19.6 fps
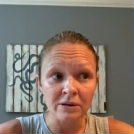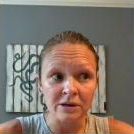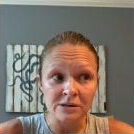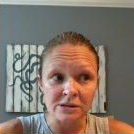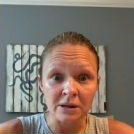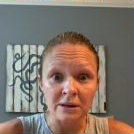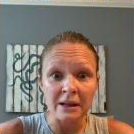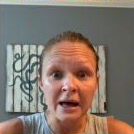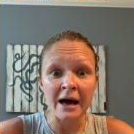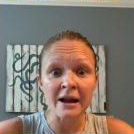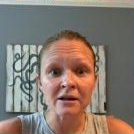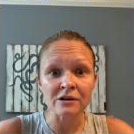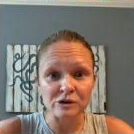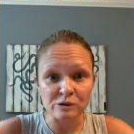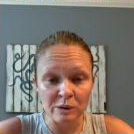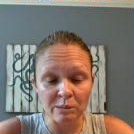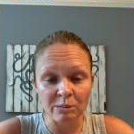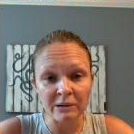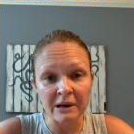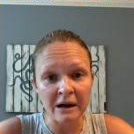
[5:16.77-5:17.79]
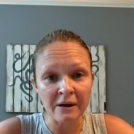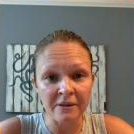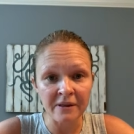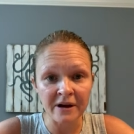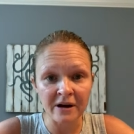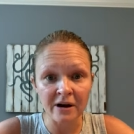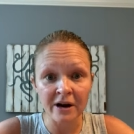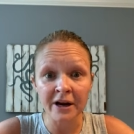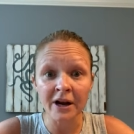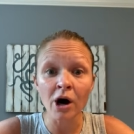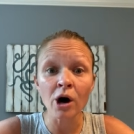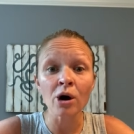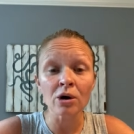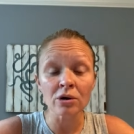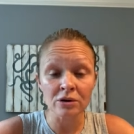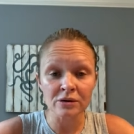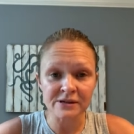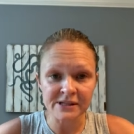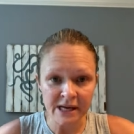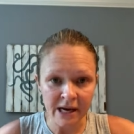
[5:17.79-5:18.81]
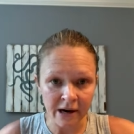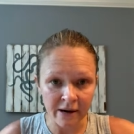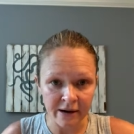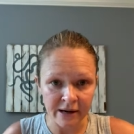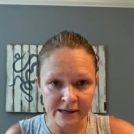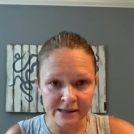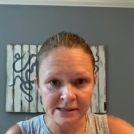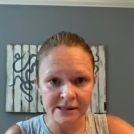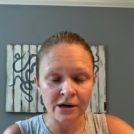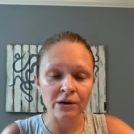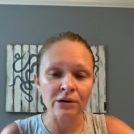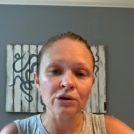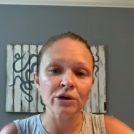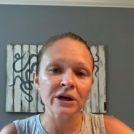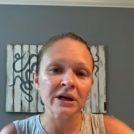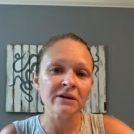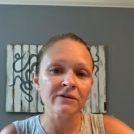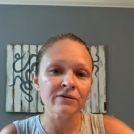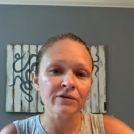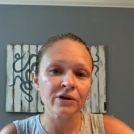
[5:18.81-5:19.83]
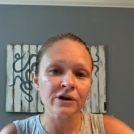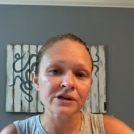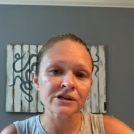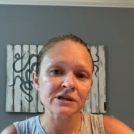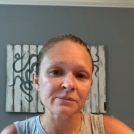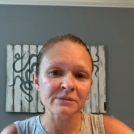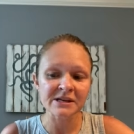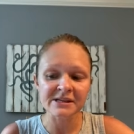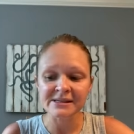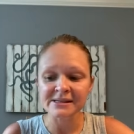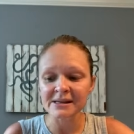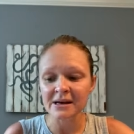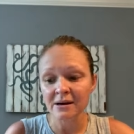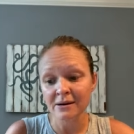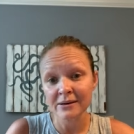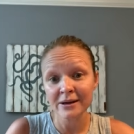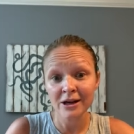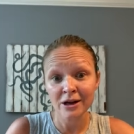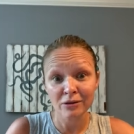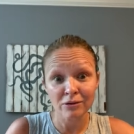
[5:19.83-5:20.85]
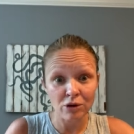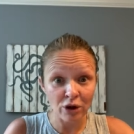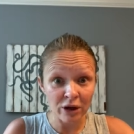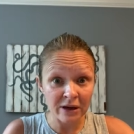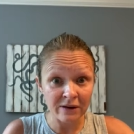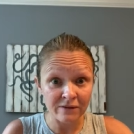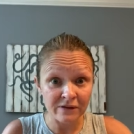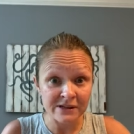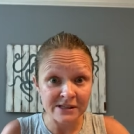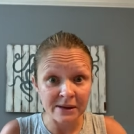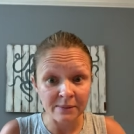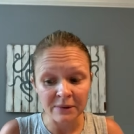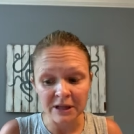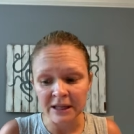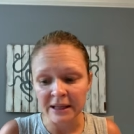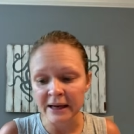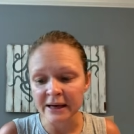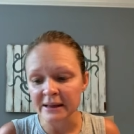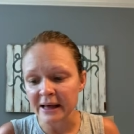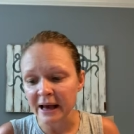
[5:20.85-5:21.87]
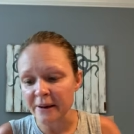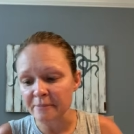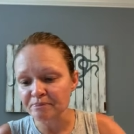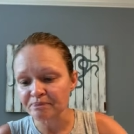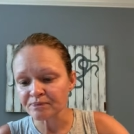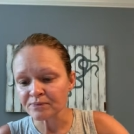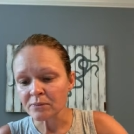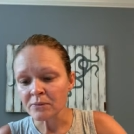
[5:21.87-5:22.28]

There's a lot of those people out there, and all those areas that are looking for it to be, uh, you know, looking for something like that.